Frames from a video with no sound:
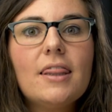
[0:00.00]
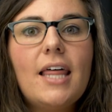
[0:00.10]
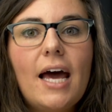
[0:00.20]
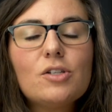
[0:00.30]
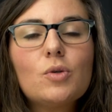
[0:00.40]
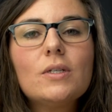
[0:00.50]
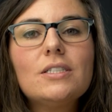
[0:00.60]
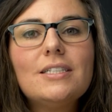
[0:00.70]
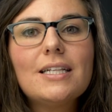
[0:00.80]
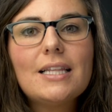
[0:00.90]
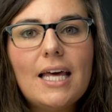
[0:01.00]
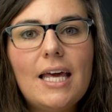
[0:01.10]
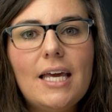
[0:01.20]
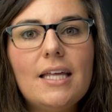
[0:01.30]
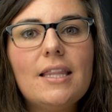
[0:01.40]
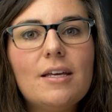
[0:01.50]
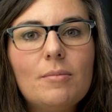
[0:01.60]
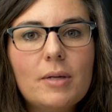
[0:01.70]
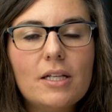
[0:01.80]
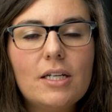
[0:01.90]
that is going to delay the
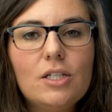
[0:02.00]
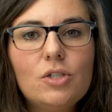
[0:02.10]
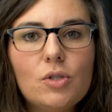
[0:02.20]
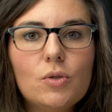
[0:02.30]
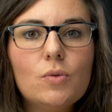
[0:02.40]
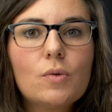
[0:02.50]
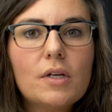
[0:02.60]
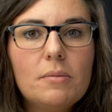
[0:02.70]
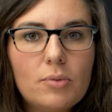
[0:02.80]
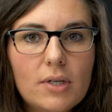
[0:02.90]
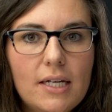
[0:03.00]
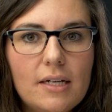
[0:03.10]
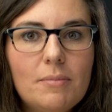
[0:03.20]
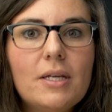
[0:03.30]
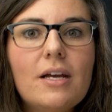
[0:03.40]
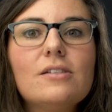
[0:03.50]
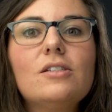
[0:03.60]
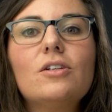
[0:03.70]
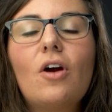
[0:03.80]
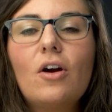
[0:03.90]
ability to rebreed because
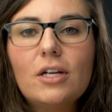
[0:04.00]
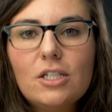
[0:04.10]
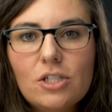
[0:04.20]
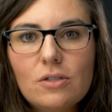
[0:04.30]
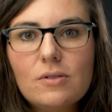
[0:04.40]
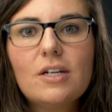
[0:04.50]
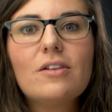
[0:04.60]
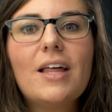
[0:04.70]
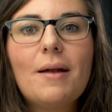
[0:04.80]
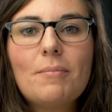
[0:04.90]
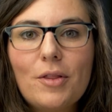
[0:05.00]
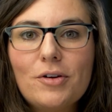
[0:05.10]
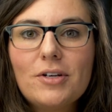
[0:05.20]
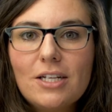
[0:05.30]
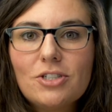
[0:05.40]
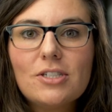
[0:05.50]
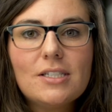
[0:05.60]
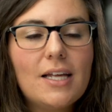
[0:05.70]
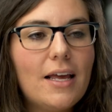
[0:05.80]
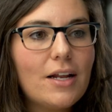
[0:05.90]
there are issues there that Mother Nature
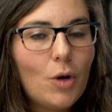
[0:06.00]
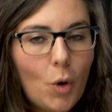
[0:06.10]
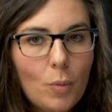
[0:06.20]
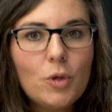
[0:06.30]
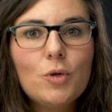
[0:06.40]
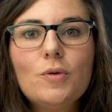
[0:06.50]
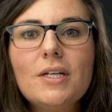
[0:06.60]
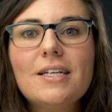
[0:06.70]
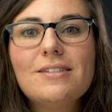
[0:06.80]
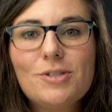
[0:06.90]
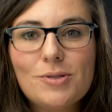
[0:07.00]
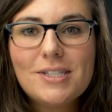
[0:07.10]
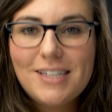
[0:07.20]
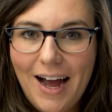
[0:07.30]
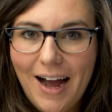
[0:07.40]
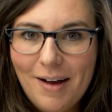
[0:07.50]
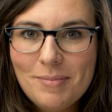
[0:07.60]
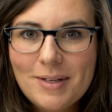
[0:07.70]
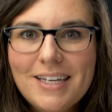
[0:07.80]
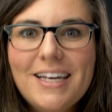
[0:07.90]
is saying, nope, you need to
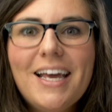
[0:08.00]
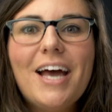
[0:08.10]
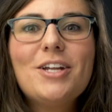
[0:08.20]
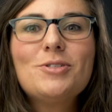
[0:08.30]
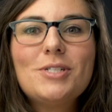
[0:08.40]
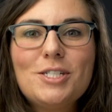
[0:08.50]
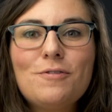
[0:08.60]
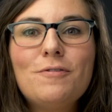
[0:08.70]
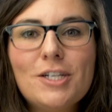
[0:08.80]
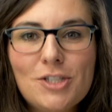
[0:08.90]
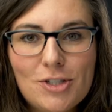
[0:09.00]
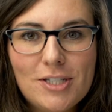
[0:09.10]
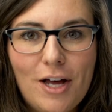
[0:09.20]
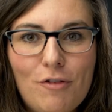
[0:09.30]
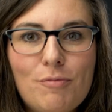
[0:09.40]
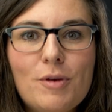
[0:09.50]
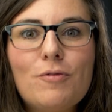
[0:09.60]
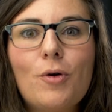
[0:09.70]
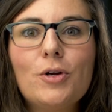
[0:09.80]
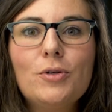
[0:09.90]
stop and you need to fix yourself
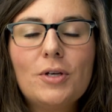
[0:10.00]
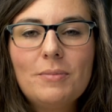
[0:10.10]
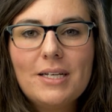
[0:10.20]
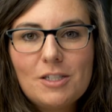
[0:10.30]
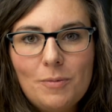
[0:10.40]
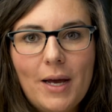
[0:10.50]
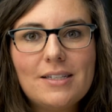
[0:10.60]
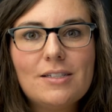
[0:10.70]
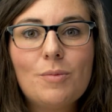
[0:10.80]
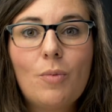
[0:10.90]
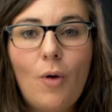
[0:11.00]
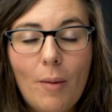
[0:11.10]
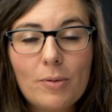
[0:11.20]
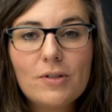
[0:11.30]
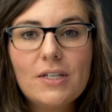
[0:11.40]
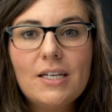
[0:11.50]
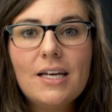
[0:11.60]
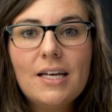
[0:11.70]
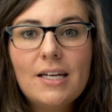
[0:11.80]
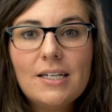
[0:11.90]
before you can be expected to properly
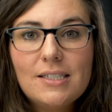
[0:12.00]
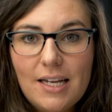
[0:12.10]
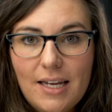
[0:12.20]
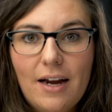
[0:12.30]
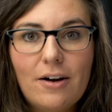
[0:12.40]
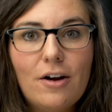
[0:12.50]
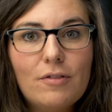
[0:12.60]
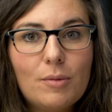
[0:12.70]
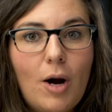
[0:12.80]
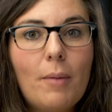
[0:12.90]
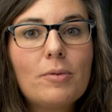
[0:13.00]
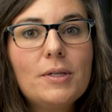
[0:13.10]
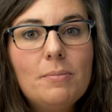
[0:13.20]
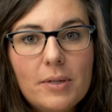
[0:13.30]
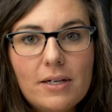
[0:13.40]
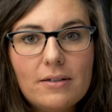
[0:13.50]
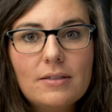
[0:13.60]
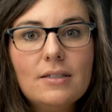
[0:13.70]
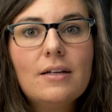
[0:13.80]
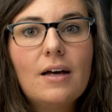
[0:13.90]
take care of and properly
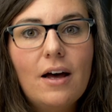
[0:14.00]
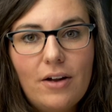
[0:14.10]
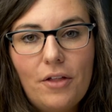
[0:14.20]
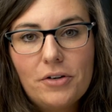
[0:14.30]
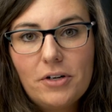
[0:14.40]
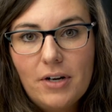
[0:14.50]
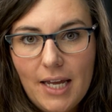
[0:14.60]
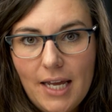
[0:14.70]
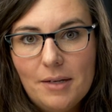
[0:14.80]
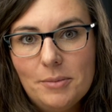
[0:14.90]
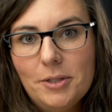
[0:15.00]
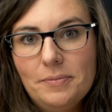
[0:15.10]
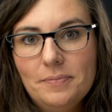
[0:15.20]
build another animal.